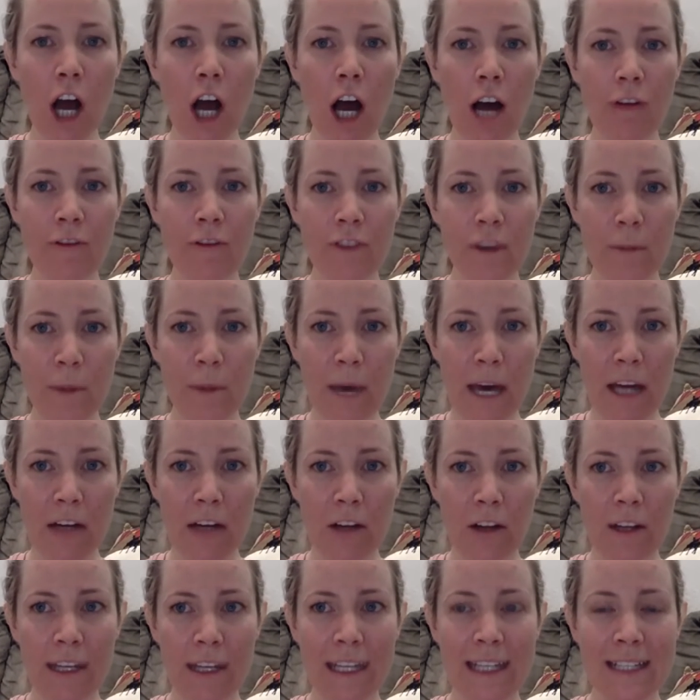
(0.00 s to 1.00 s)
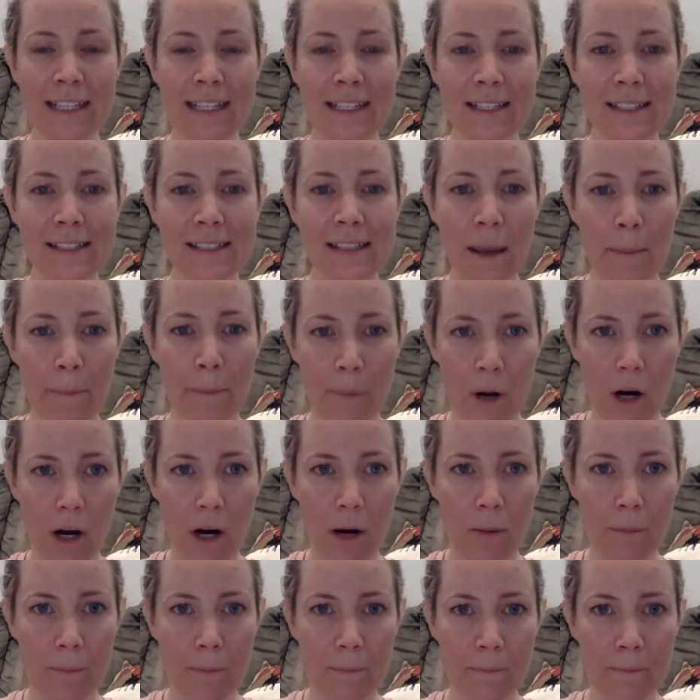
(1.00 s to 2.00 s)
off the pedal in December.